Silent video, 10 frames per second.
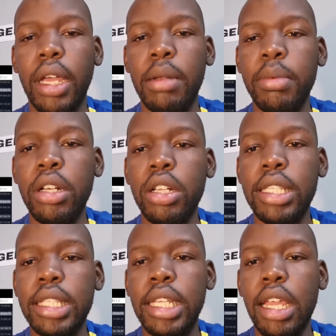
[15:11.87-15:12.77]
I'm
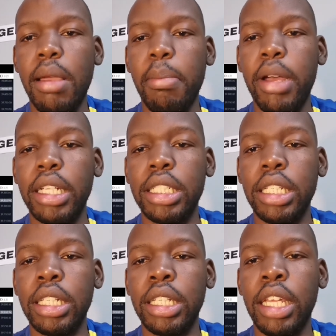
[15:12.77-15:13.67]
not seeing
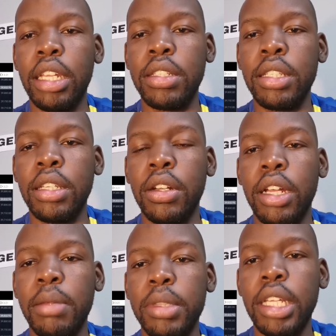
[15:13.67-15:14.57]
much indicators
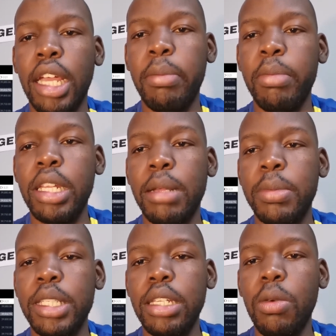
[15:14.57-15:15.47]
here.
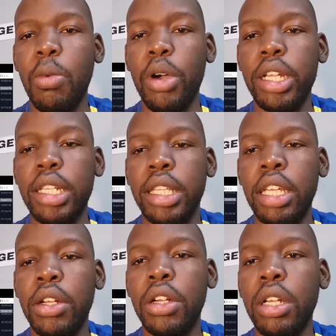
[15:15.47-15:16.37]
I'm seeing one
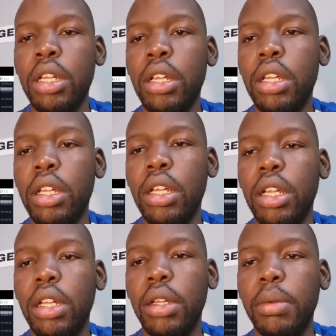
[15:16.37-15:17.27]
there.
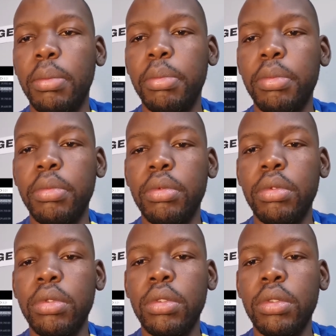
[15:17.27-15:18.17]
Um,
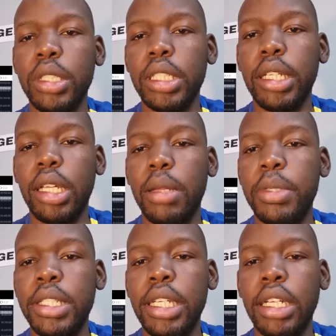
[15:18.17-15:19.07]

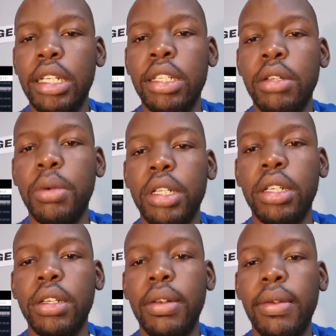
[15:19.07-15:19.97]
I'm seeing another
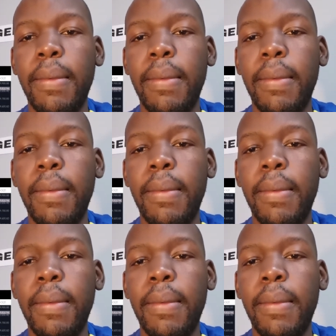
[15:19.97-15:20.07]
one